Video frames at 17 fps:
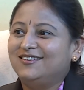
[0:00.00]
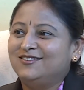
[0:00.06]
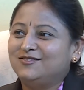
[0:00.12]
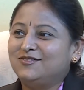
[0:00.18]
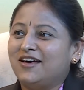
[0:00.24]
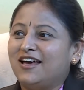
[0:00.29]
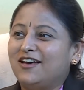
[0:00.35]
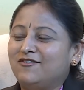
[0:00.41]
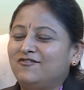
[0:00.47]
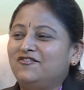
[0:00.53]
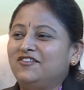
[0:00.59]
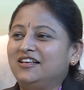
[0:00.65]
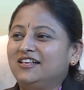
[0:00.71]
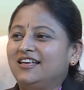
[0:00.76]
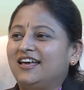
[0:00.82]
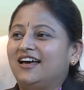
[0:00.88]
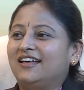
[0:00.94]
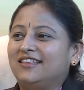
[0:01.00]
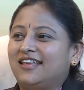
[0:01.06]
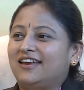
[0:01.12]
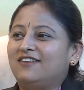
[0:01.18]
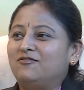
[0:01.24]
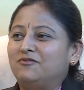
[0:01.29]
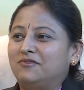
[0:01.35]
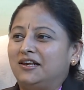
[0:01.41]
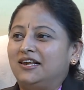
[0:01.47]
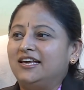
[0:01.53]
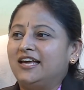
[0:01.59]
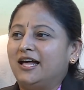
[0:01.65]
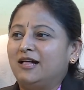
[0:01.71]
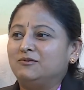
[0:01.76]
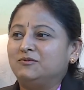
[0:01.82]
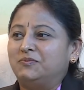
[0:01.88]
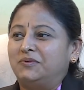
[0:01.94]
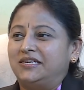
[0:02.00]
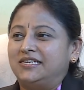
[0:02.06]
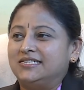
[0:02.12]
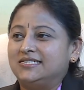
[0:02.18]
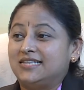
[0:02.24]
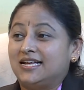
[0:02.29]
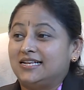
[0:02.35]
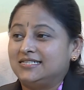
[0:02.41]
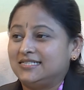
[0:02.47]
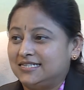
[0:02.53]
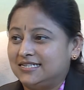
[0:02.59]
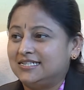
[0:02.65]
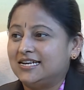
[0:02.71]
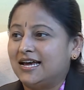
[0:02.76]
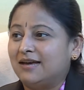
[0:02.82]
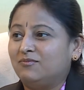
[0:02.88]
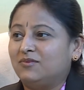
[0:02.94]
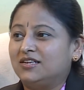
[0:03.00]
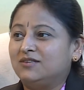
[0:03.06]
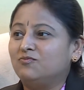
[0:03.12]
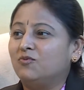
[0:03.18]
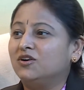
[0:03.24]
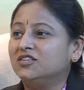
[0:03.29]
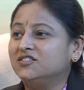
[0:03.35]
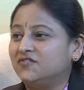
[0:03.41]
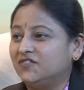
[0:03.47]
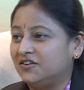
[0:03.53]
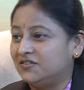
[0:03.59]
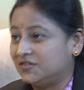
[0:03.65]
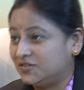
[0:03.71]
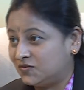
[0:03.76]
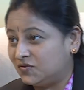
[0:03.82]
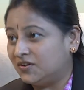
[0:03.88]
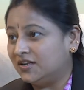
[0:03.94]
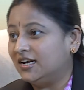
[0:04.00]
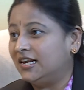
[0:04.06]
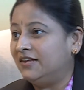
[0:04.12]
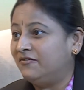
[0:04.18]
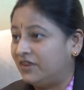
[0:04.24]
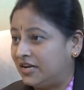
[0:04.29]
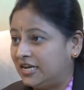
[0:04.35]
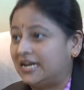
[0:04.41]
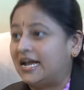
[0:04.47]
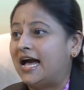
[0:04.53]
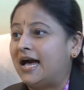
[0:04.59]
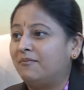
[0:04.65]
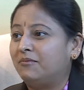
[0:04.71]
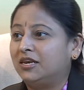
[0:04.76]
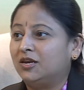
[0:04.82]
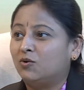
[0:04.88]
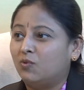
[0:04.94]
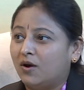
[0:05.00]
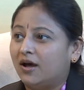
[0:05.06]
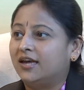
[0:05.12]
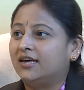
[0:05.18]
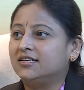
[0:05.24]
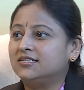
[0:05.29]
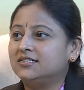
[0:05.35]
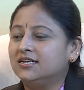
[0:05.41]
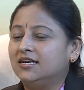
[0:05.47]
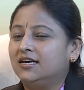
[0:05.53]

So I feel, that really helps, because that's the time the atmosphere is really very calm and quiet.